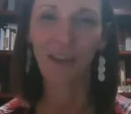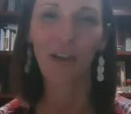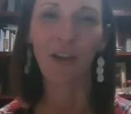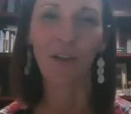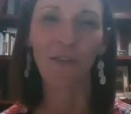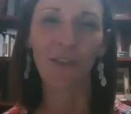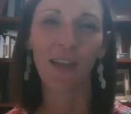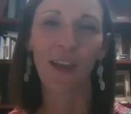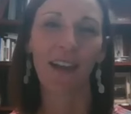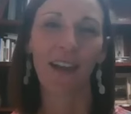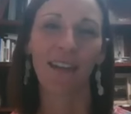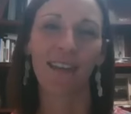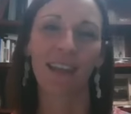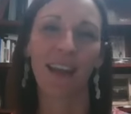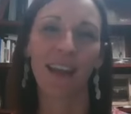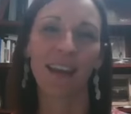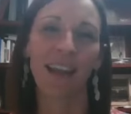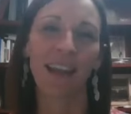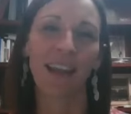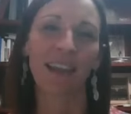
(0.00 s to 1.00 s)
of that
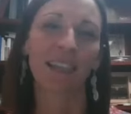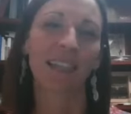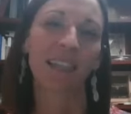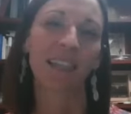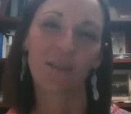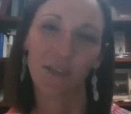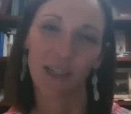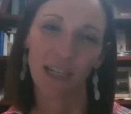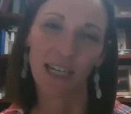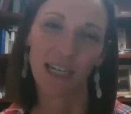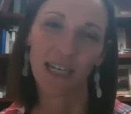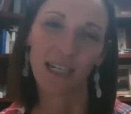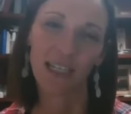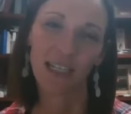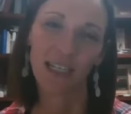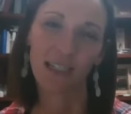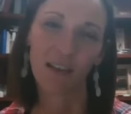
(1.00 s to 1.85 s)
negativity.